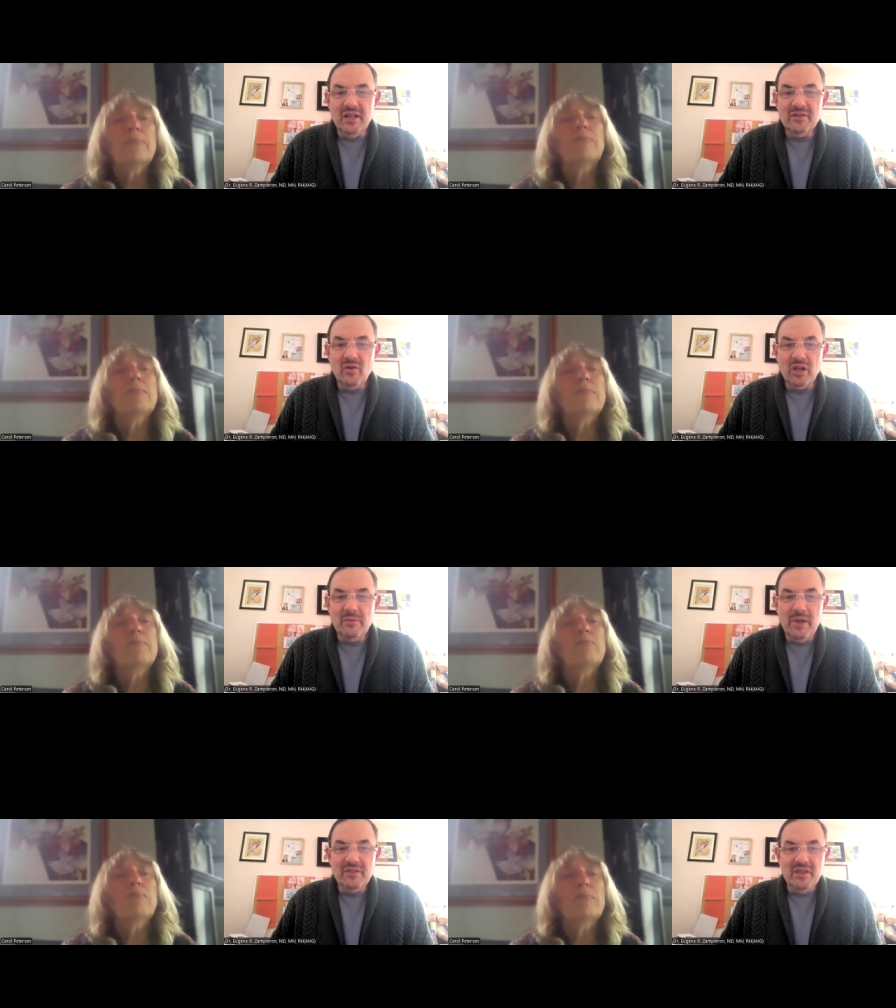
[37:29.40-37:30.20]
talked
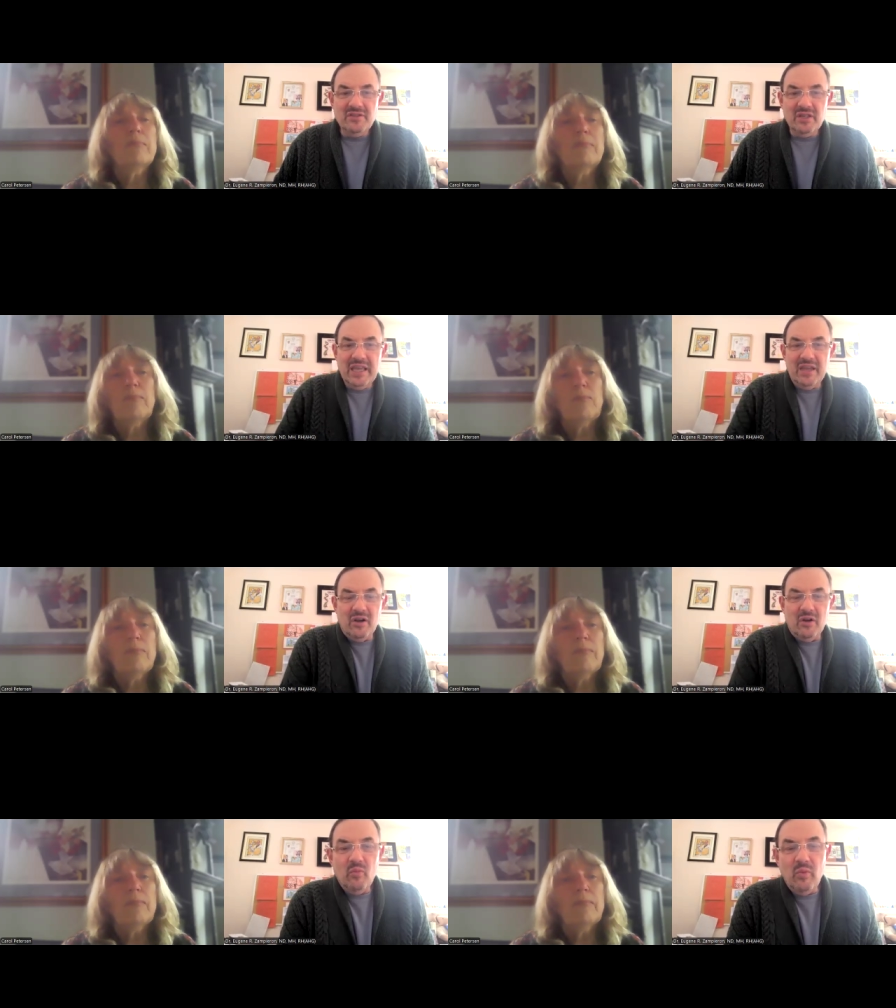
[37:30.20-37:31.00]
about this. Again,
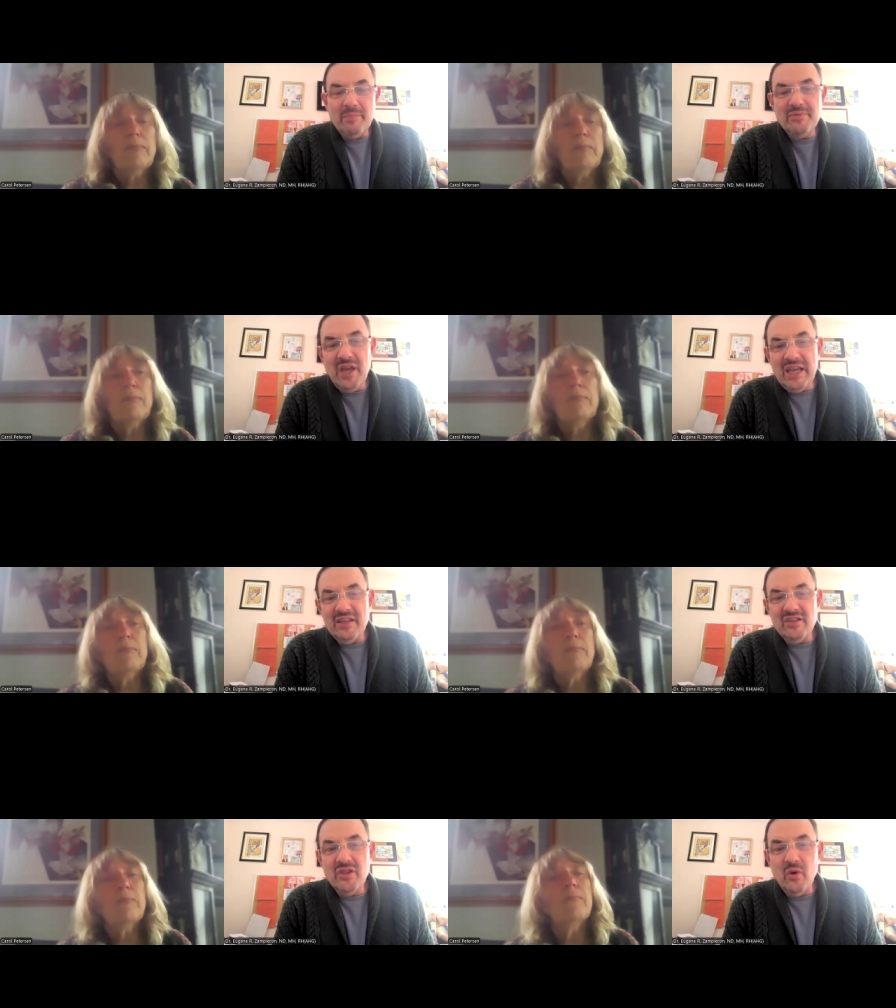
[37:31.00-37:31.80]
her website
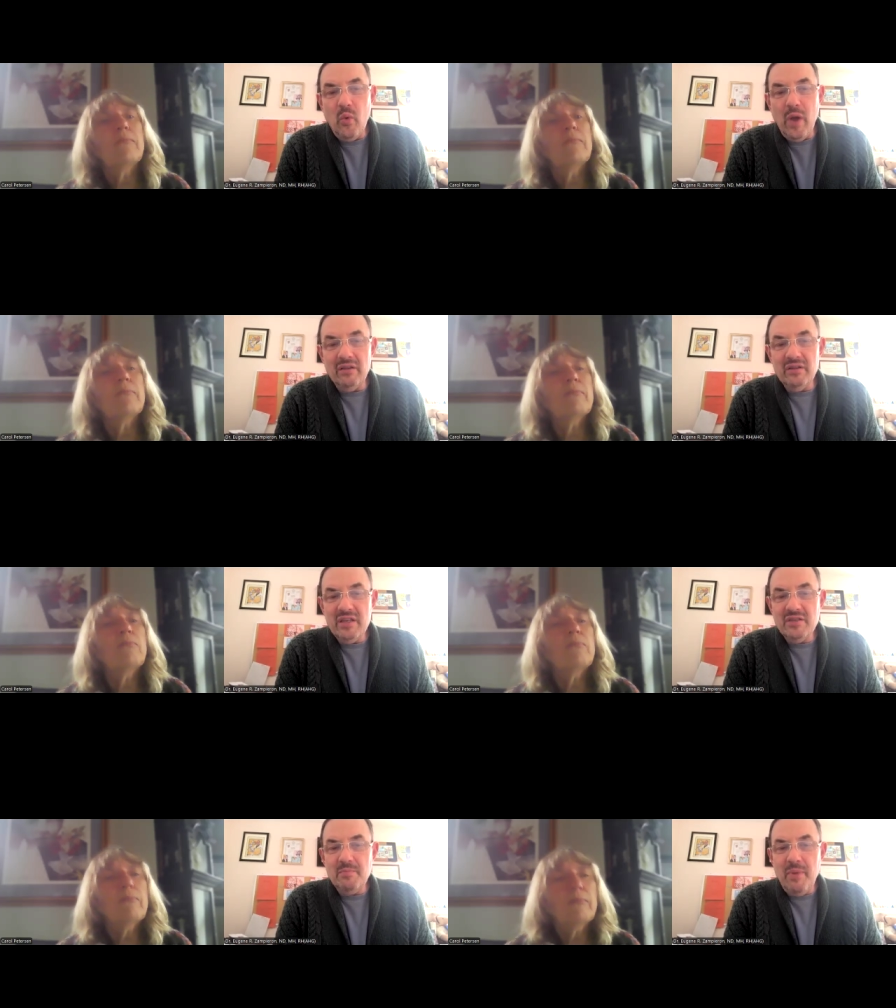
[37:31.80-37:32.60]
is the
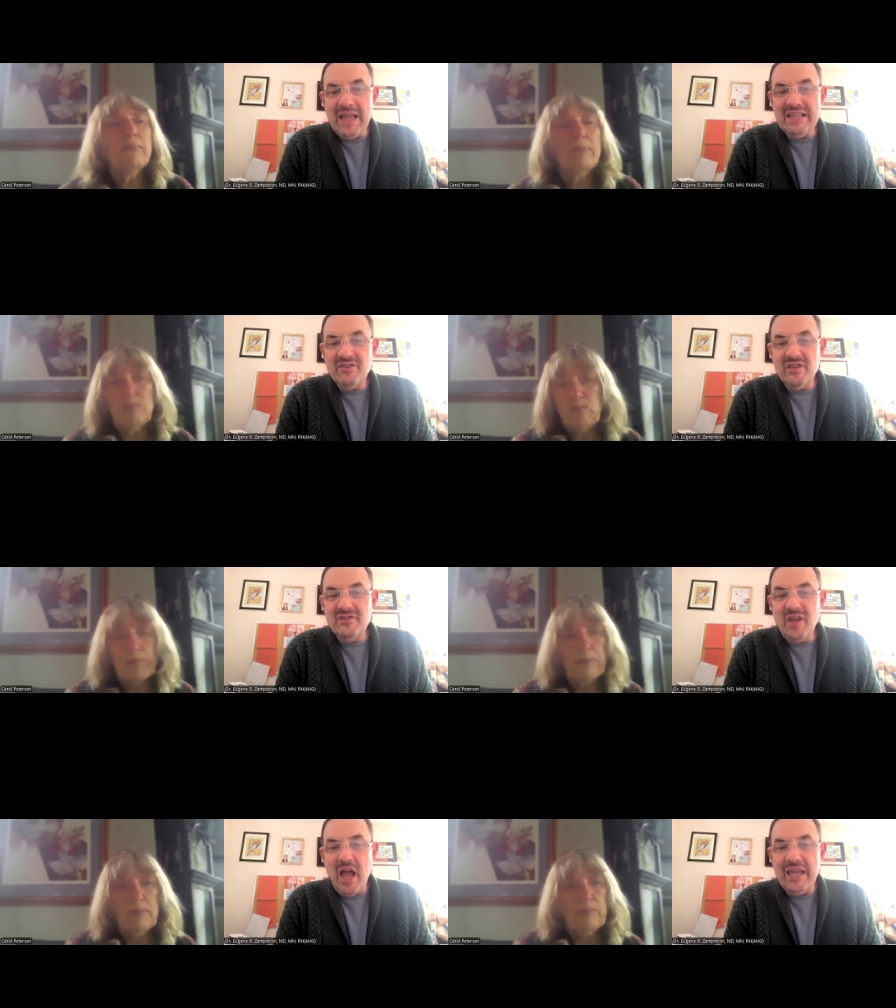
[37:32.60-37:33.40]
Wellness by
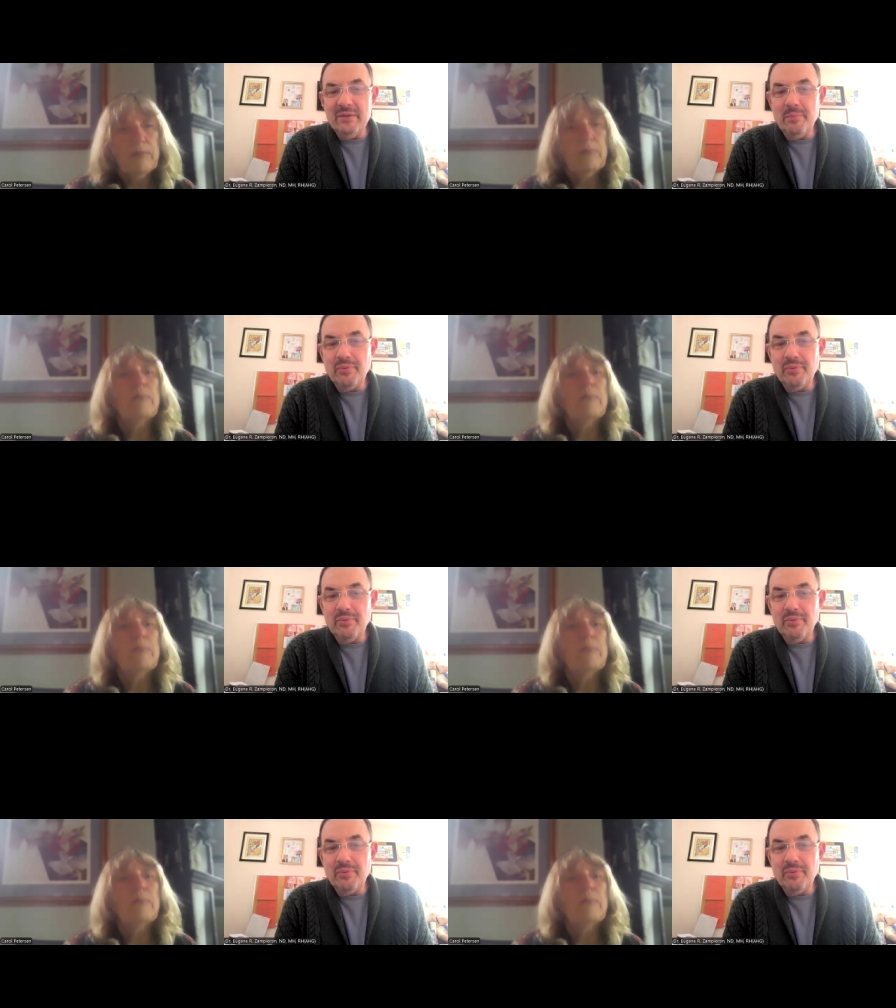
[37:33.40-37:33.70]
Design